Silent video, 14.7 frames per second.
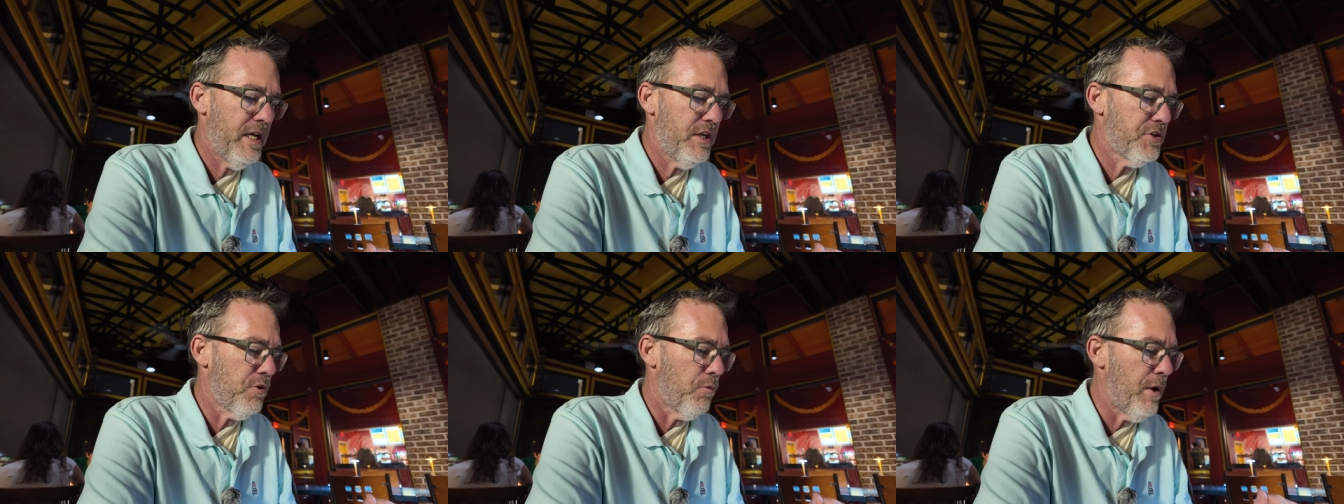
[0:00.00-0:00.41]

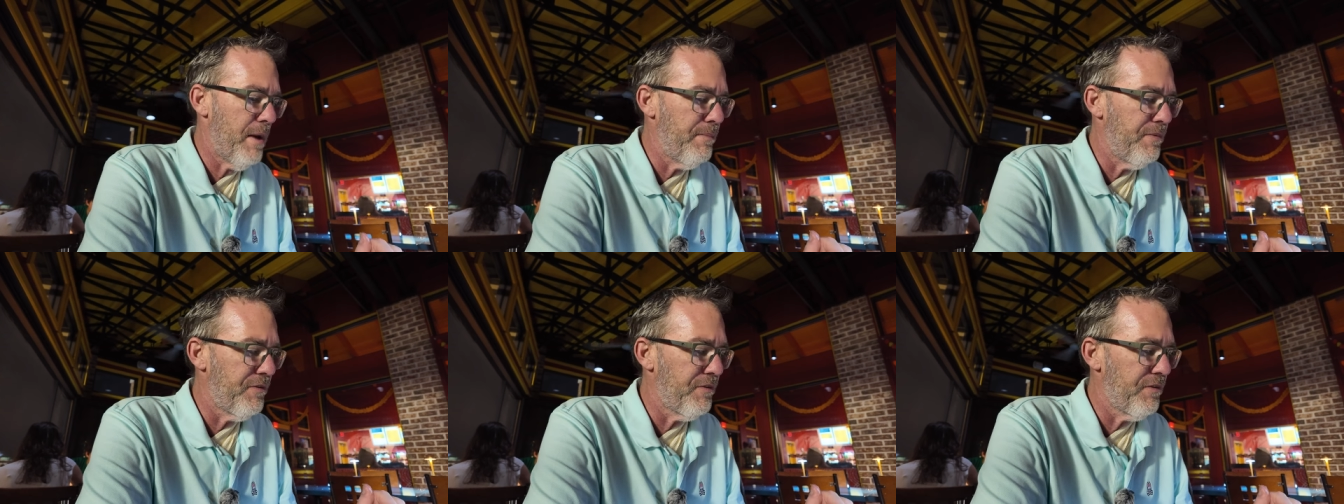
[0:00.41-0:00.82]

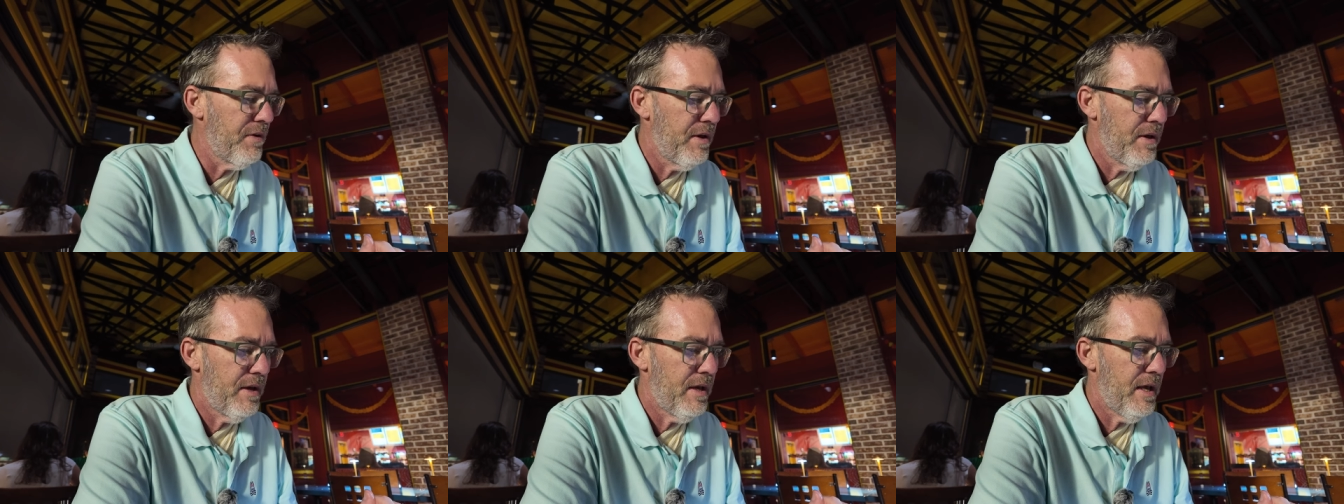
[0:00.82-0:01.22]
interwebs,
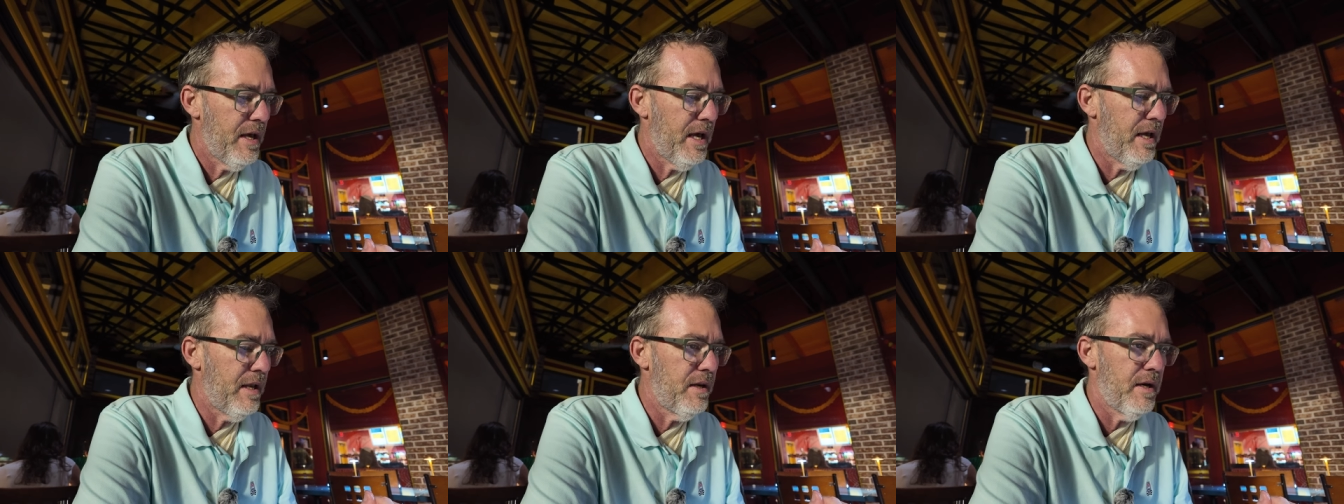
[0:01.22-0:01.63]

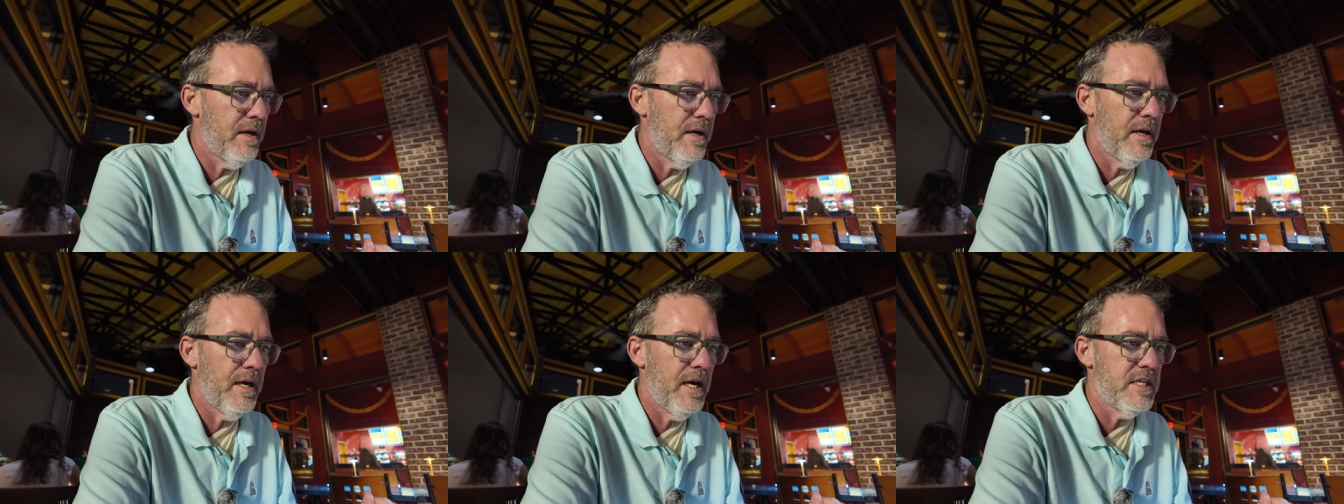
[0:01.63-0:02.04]
and
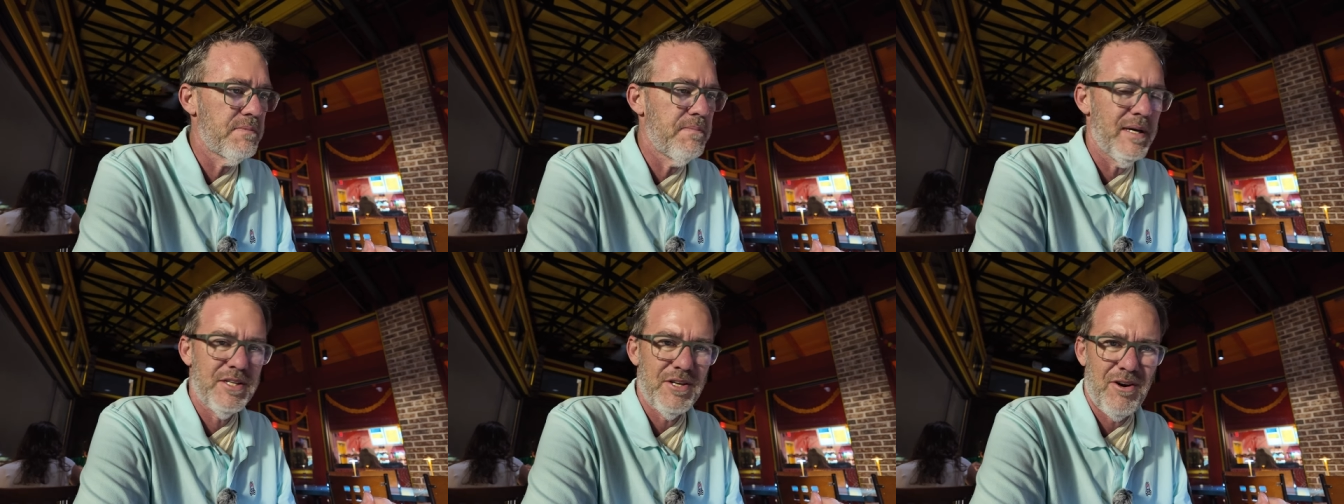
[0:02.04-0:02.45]
it's
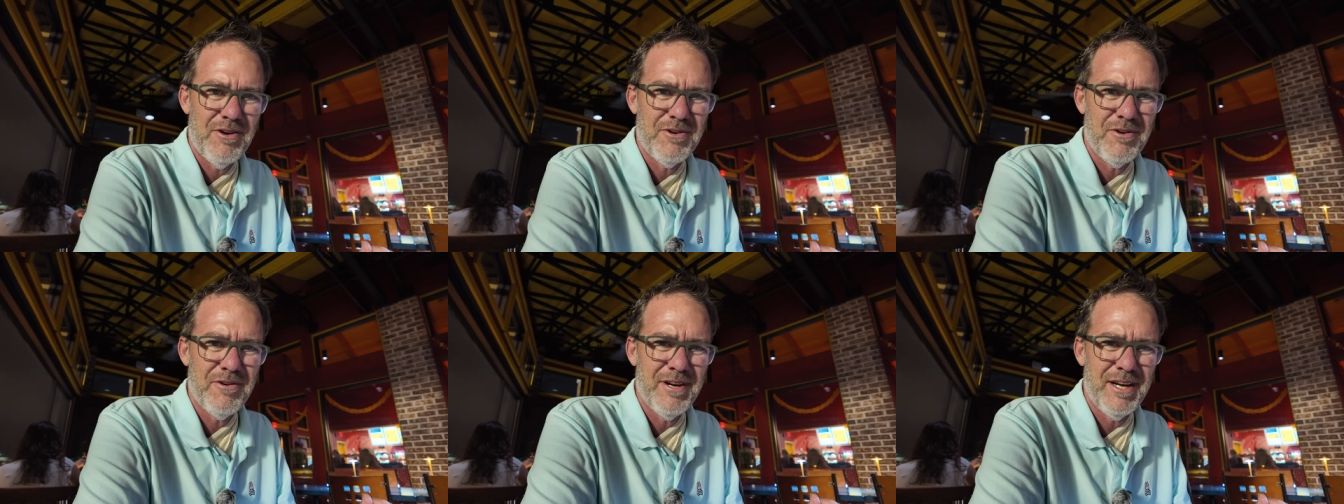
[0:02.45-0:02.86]
much
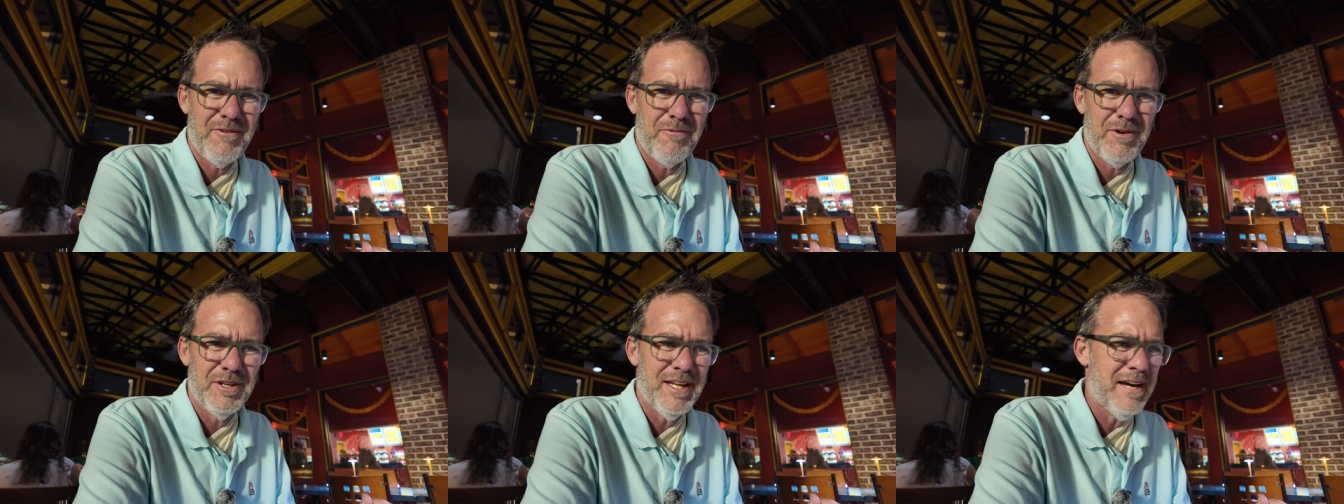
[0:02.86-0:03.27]
harder
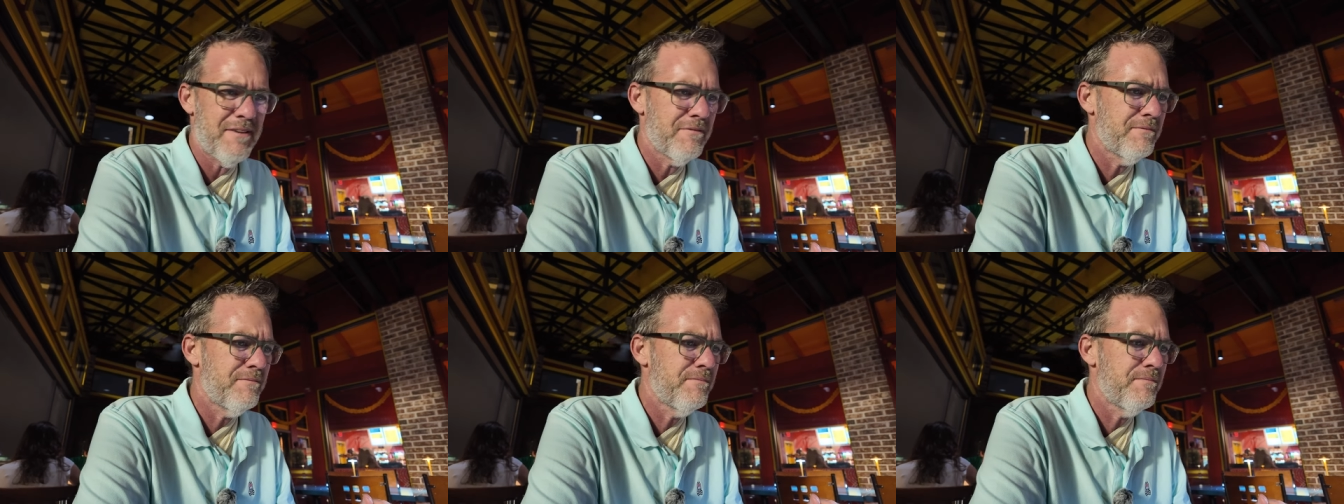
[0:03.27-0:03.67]
in real life.
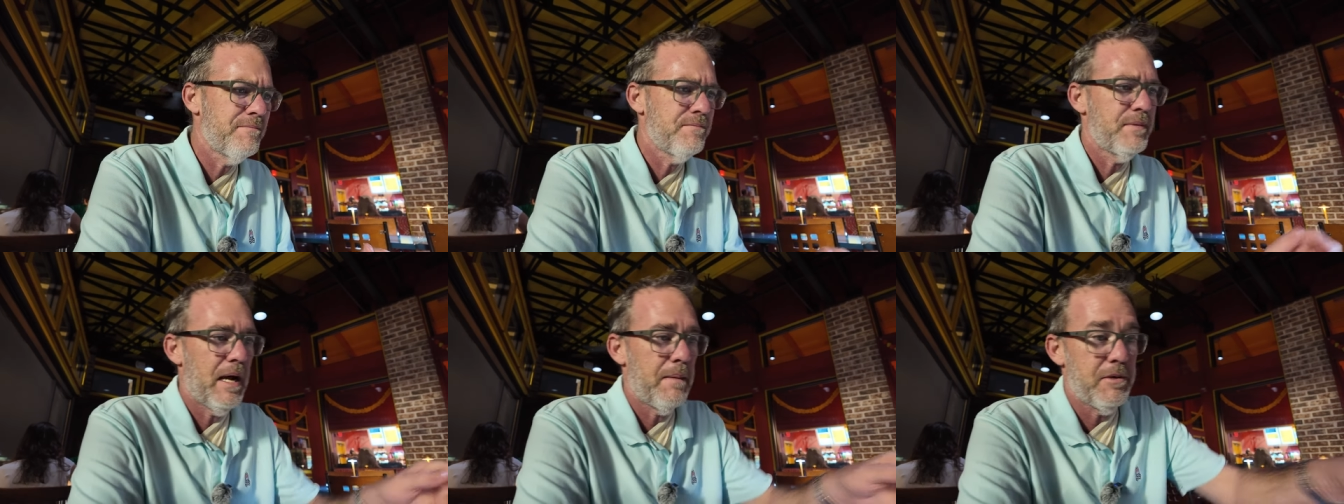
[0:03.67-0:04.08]

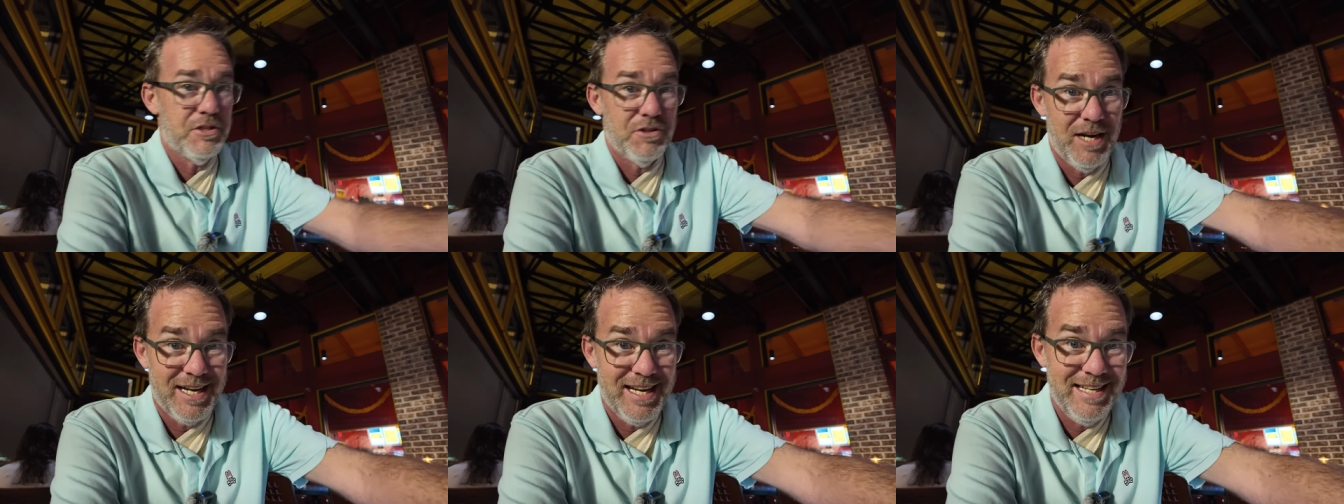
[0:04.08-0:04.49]
I'm going
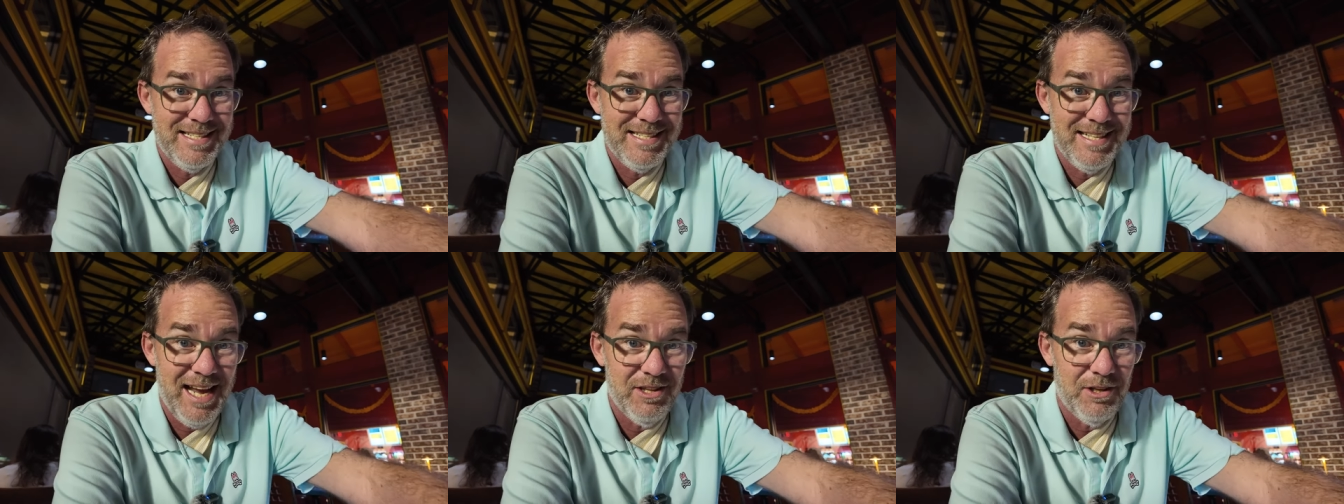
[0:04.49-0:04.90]
to try
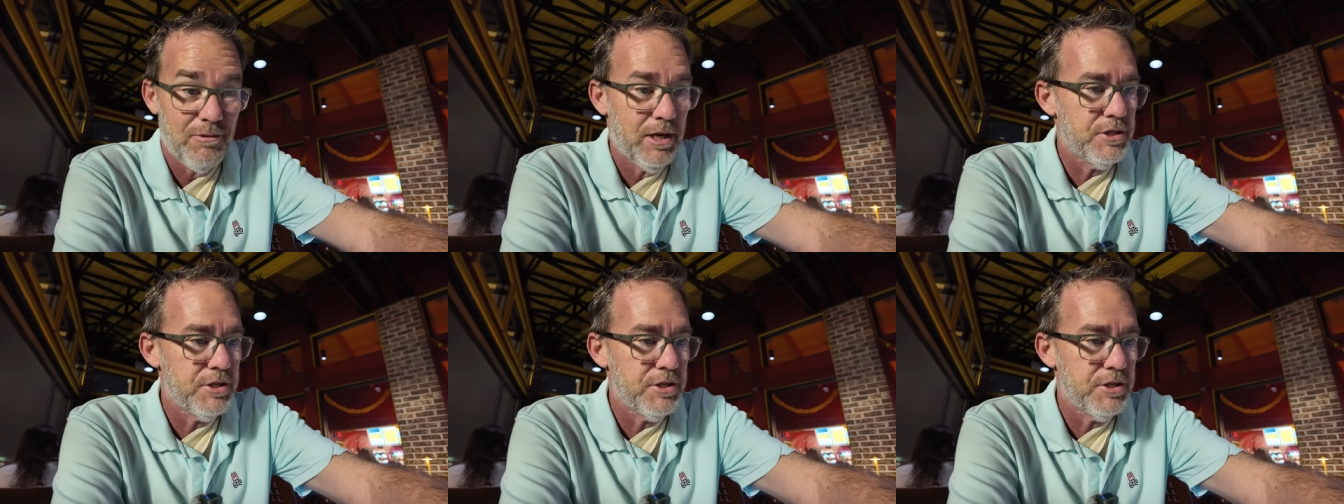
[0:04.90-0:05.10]
Kay's salad